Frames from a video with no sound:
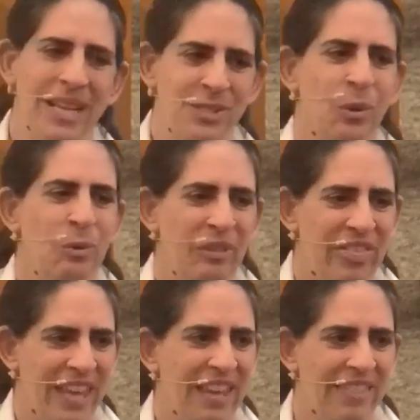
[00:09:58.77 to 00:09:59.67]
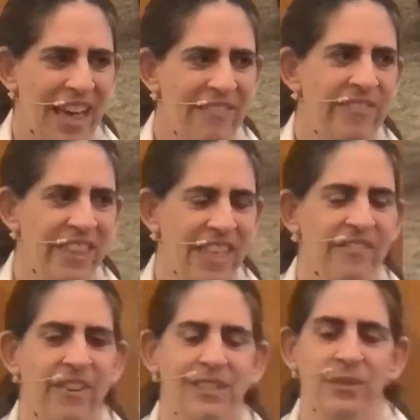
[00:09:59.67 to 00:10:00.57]
but I don't think that, I think
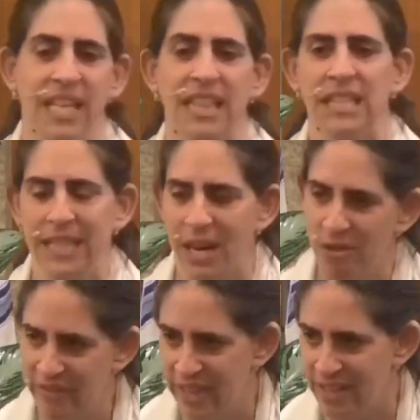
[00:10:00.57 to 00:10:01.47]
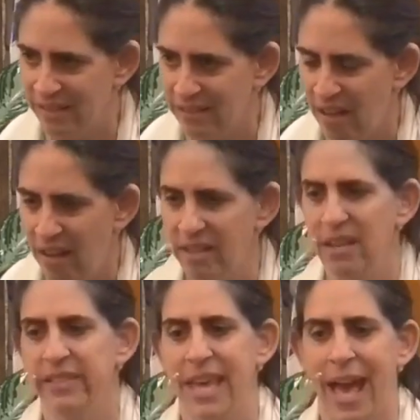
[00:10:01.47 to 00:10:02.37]
that follows like the letter of the law,
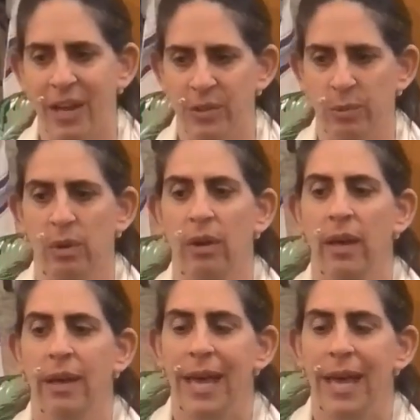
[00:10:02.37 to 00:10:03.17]
not the actual